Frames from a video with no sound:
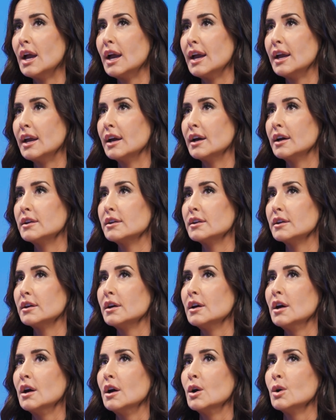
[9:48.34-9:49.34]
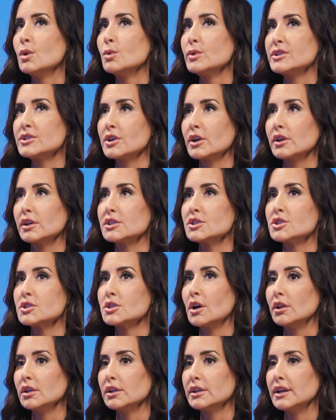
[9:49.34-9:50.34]
and we started
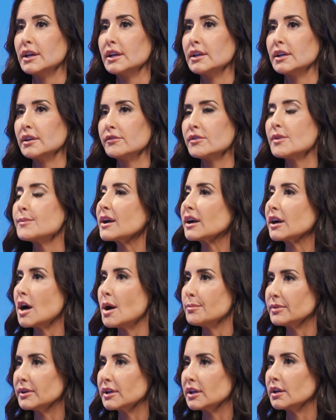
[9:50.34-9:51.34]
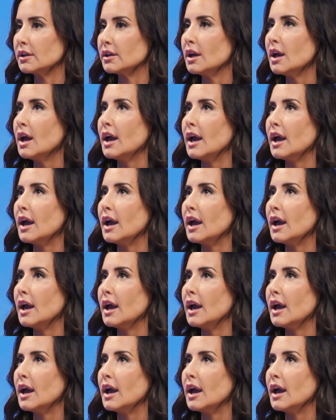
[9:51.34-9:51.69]
consolidating from that company.